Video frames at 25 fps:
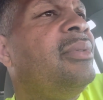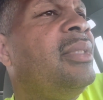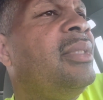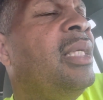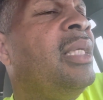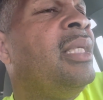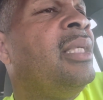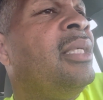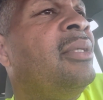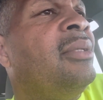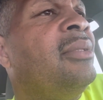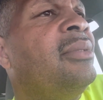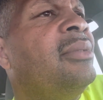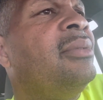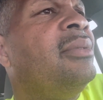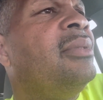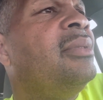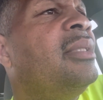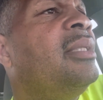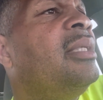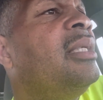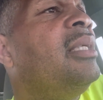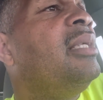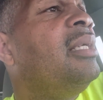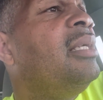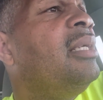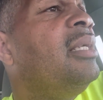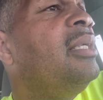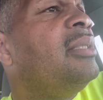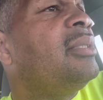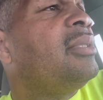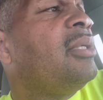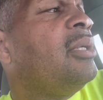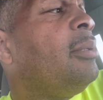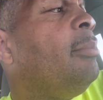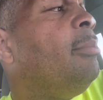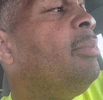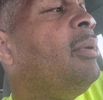You know,
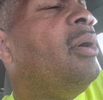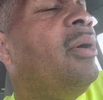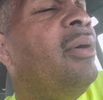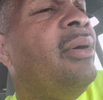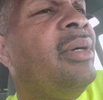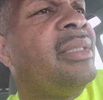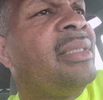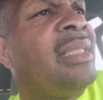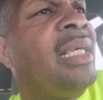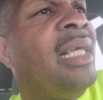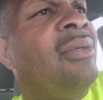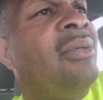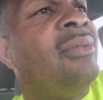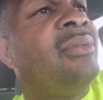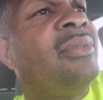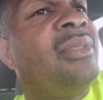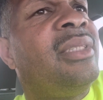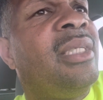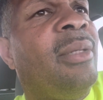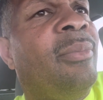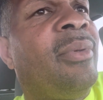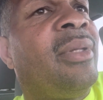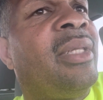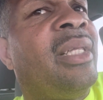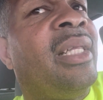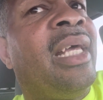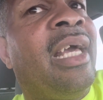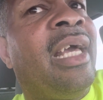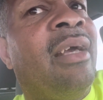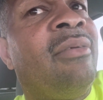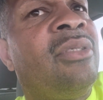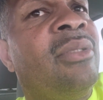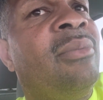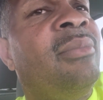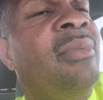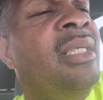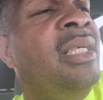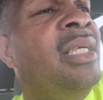so the blowers I don't typically have
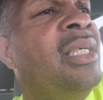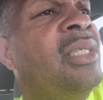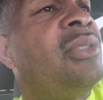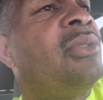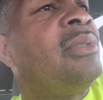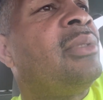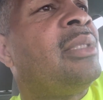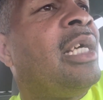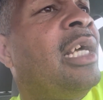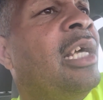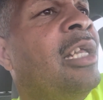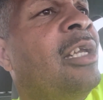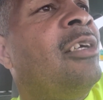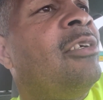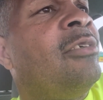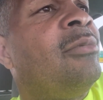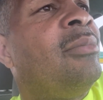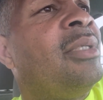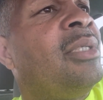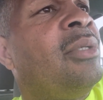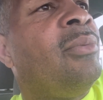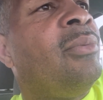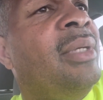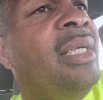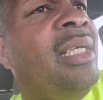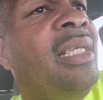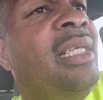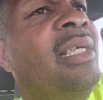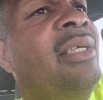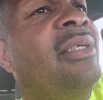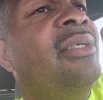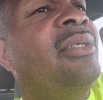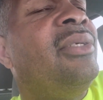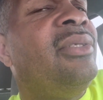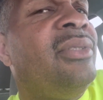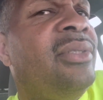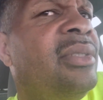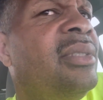too many issues out of. With the weed
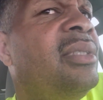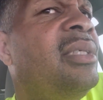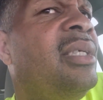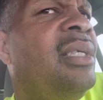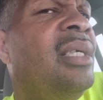eaters,